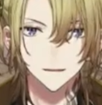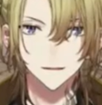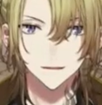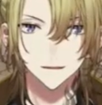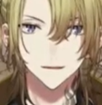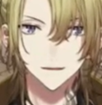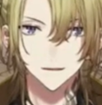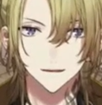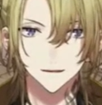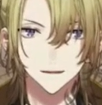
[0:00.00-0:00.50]

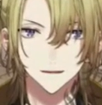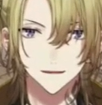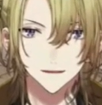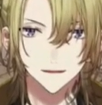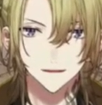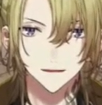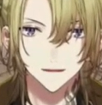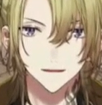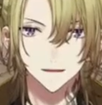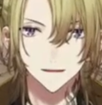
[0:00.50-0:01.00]

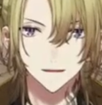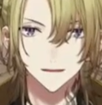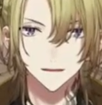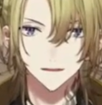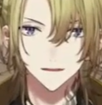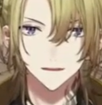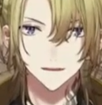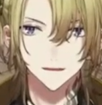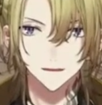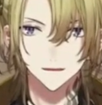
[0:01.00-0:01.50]

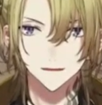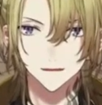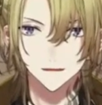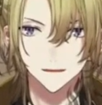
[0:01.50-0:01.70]
No one is speaking in this clip.